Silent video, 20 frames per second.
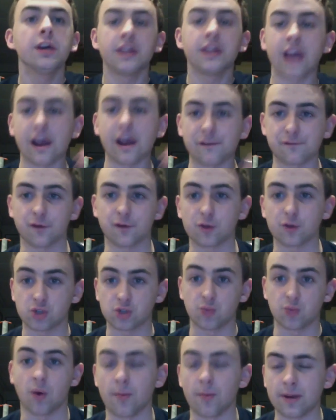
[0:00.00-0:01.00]
that
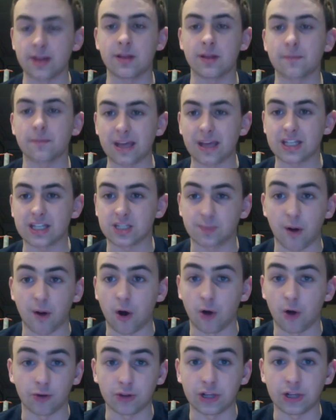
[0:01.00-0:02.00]
first woman in the
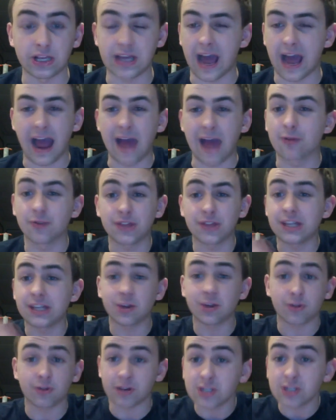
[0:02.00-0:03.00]
baseball league. I don't think
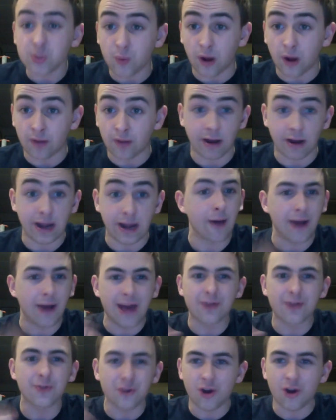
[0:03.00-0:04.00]
there is one right now, and
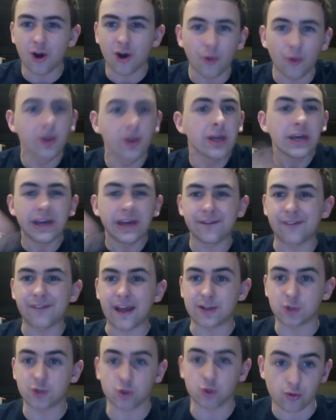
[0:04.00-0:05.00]
I don't know if
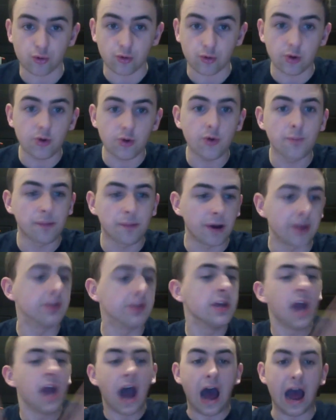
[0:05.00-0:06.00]
that's true, but
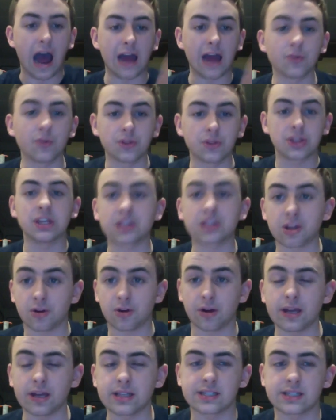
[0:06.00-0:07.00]
I don't think
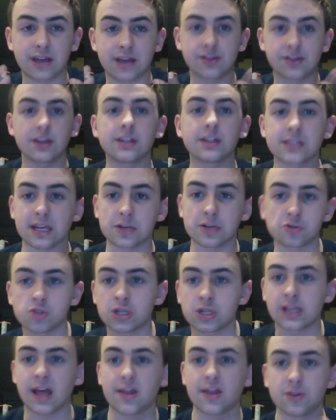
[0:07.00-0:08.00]
there is, and I think it's
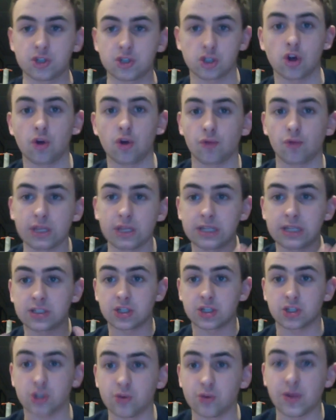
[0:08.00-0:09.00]
interesting that the show really
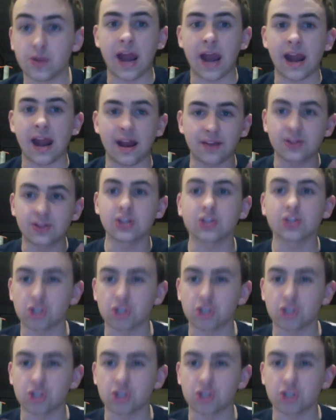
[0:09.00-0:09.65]
did do that, and I think the